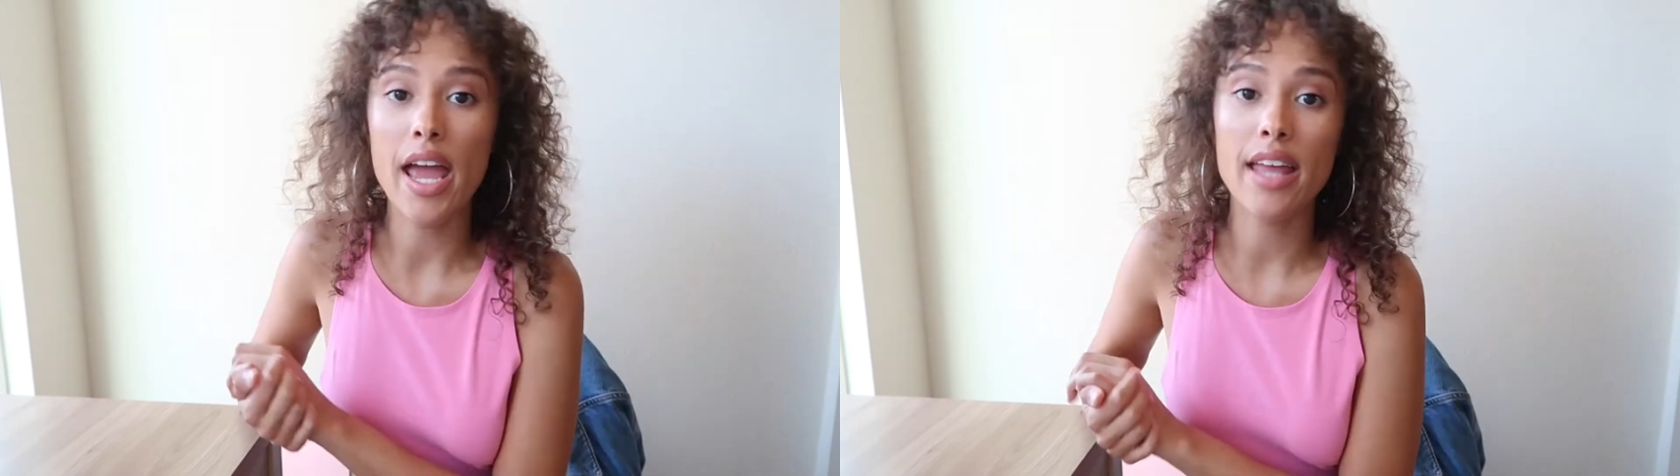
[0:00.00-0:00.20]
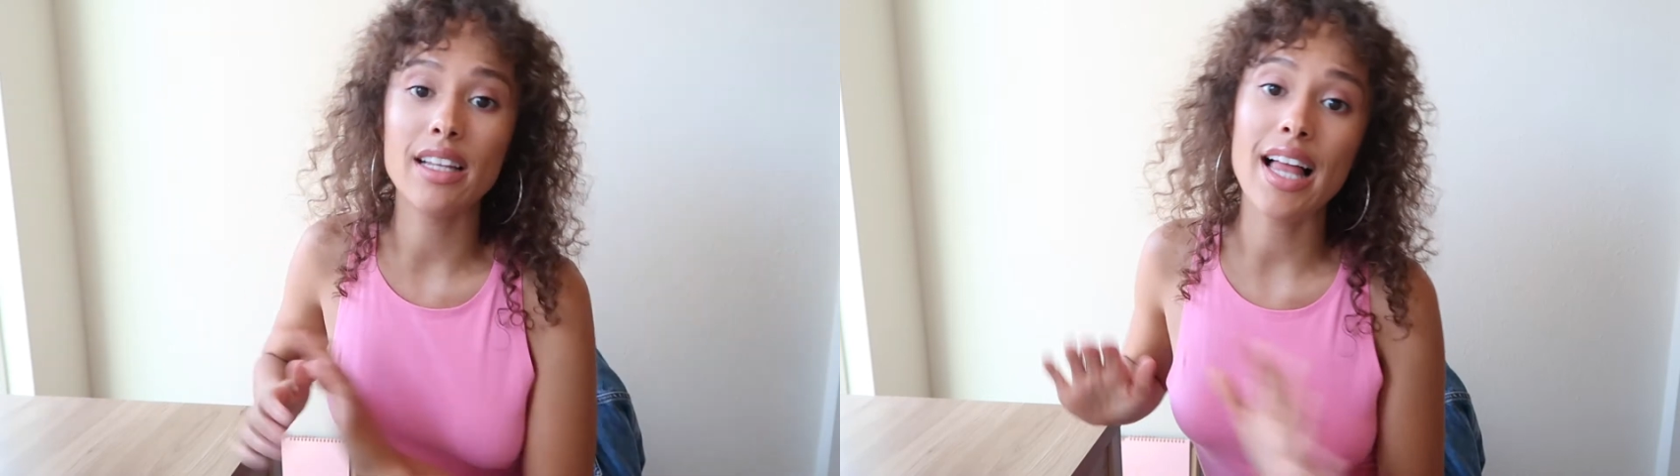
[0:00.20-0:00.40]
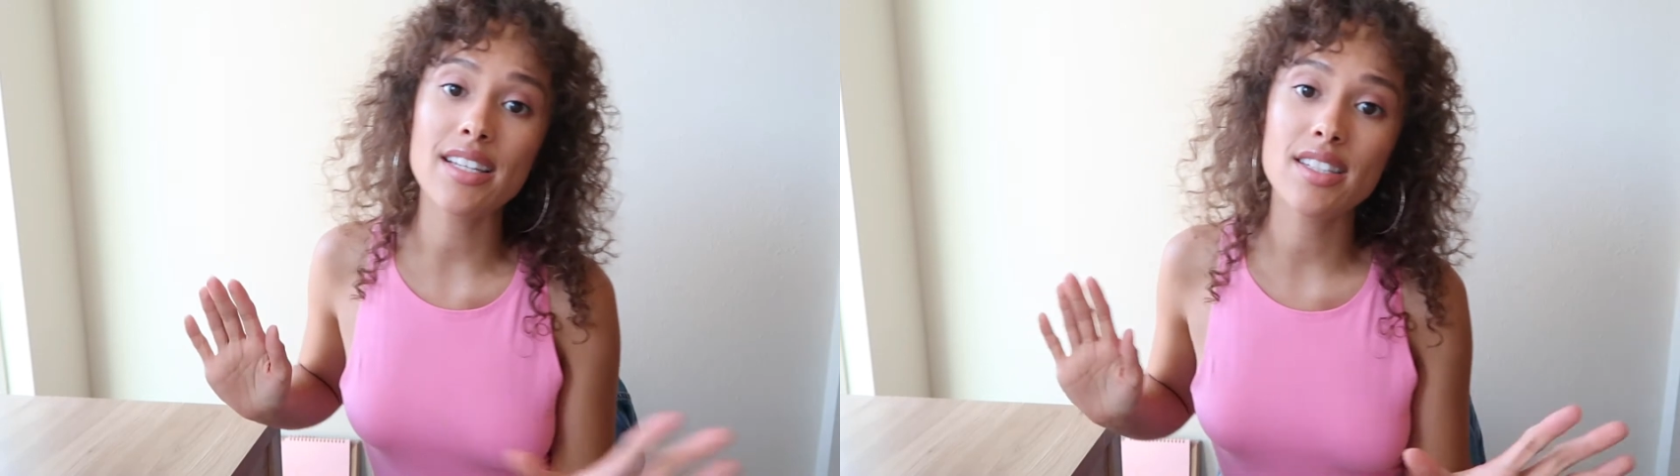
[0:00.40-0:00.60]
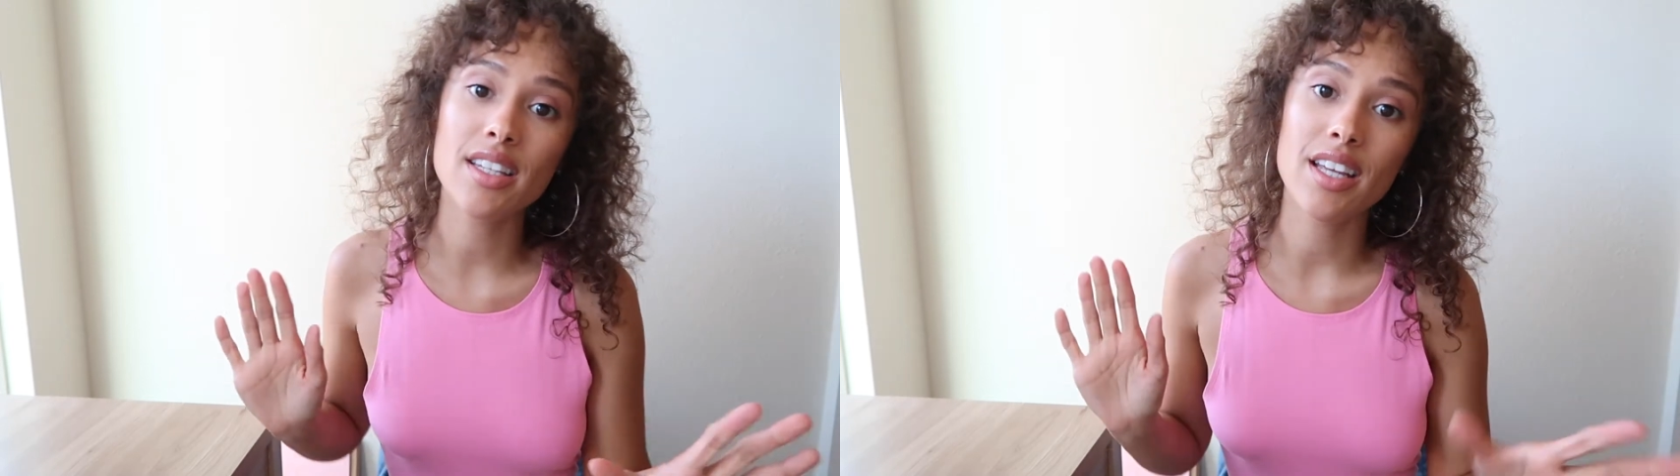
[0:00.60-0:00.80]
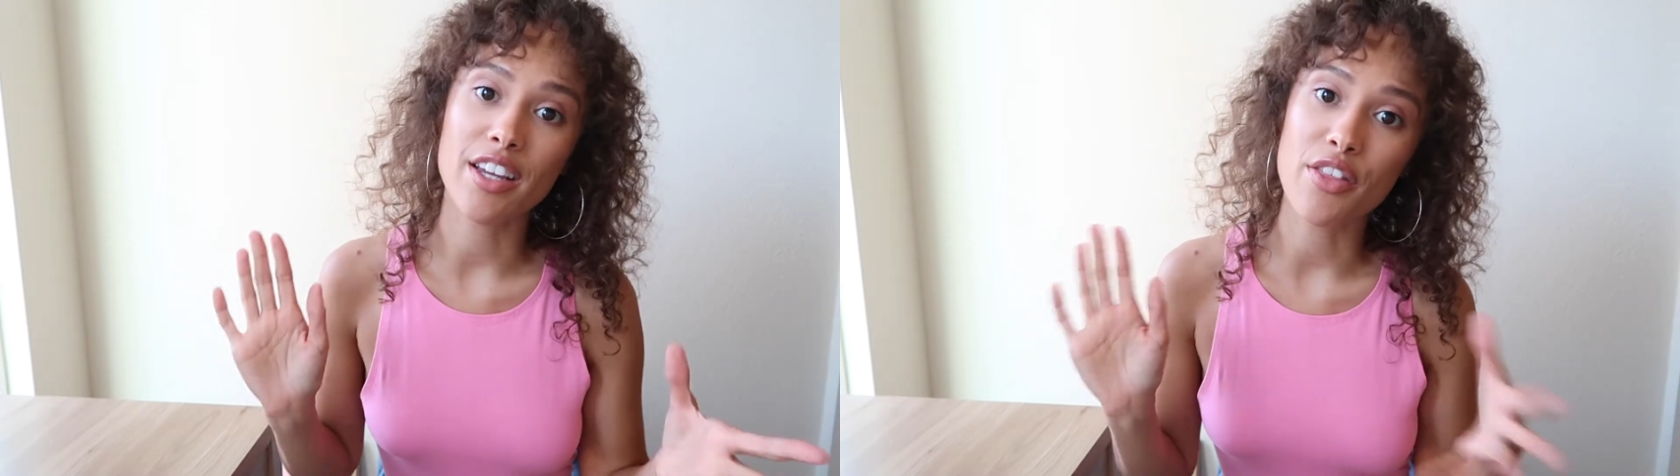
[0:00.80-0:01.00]
And the last
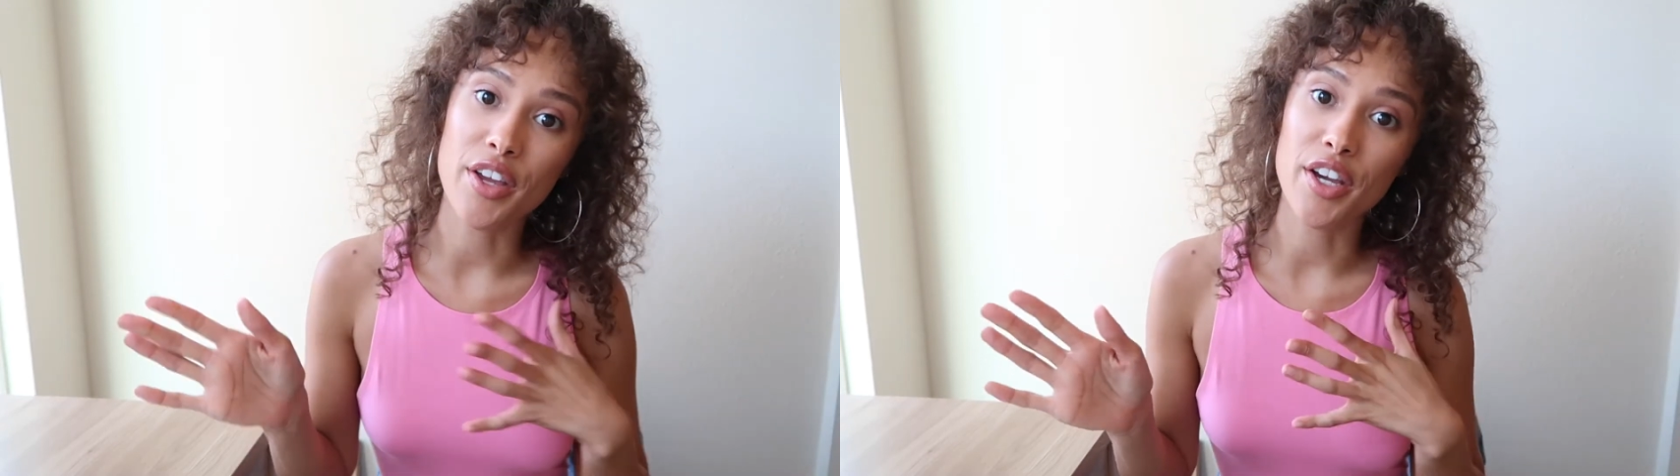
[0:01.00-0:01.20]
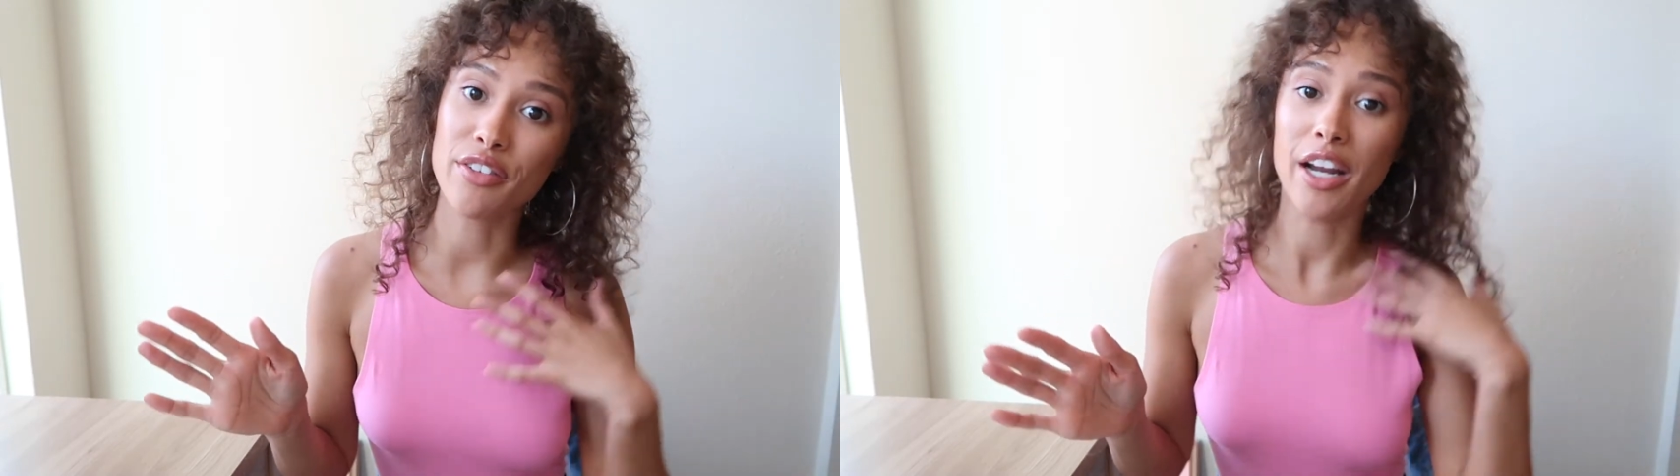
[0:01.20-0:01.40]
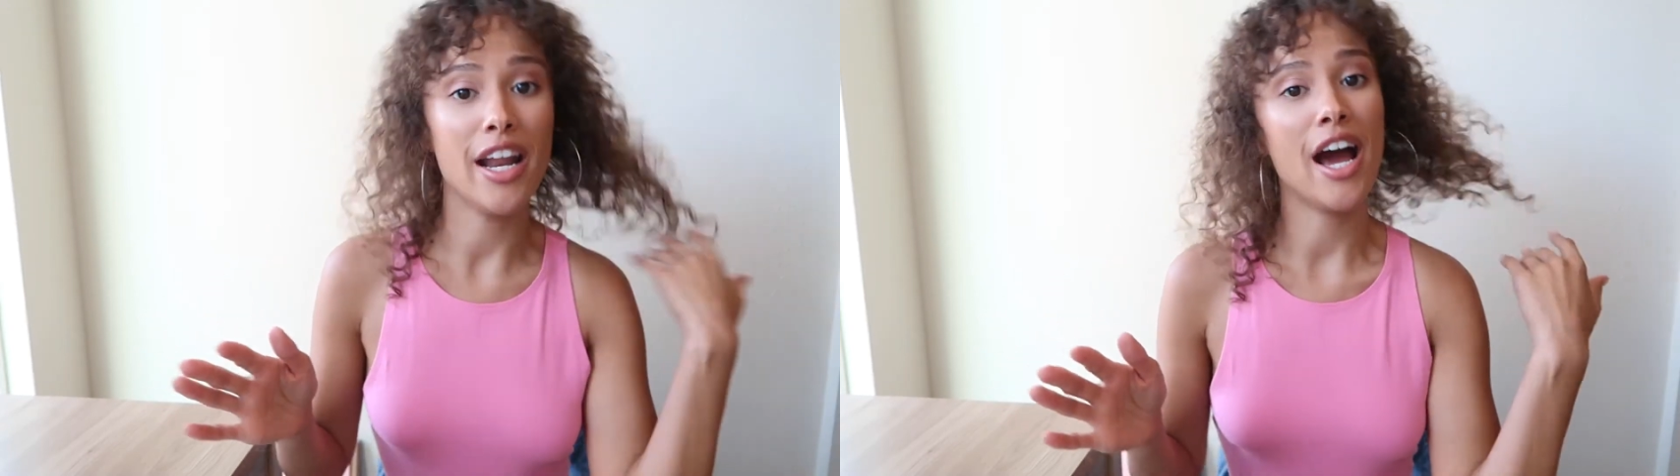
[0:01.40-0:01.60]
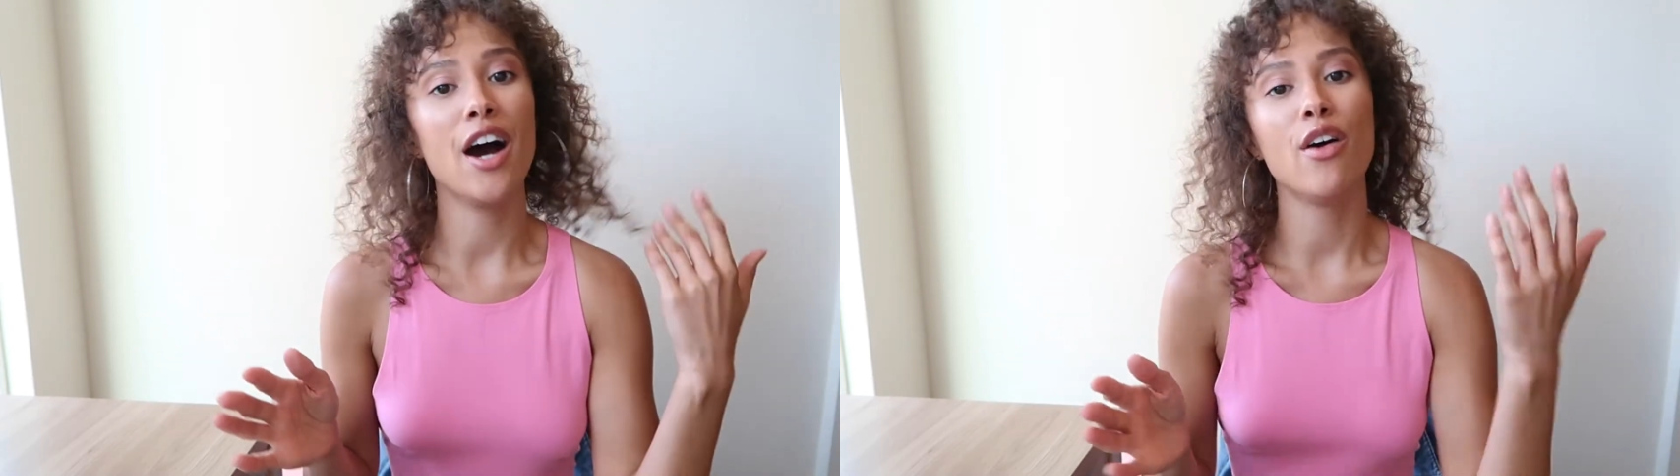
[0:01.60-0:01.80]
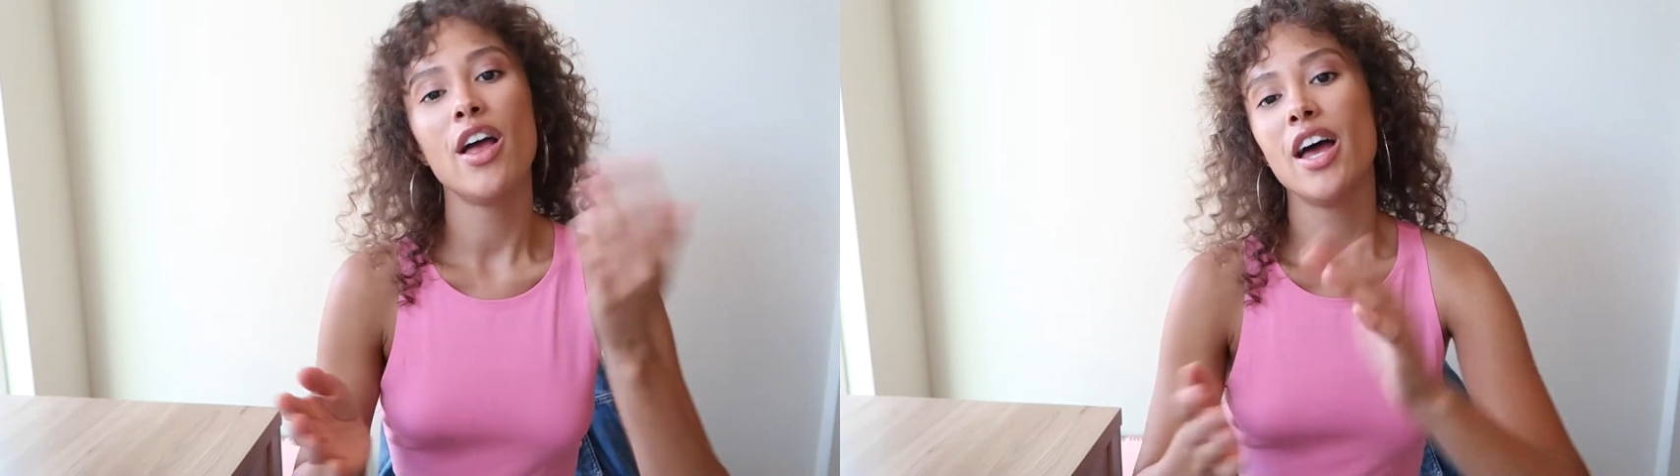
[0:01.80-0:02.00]
thing that I can think of right
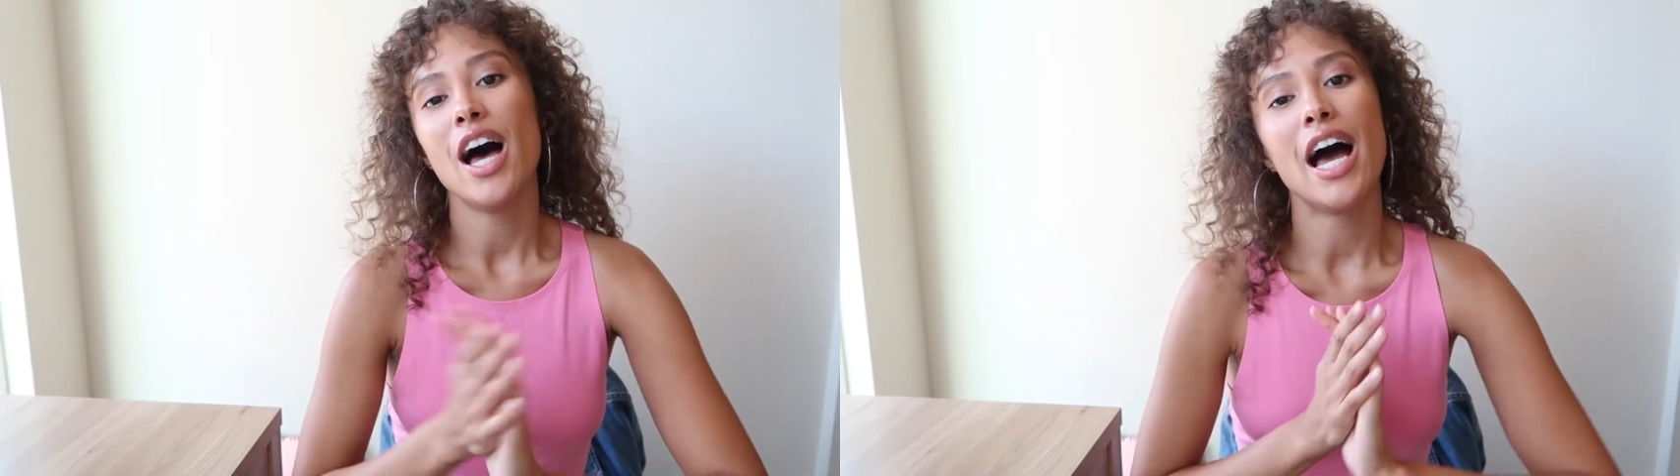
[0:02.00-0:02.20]
now,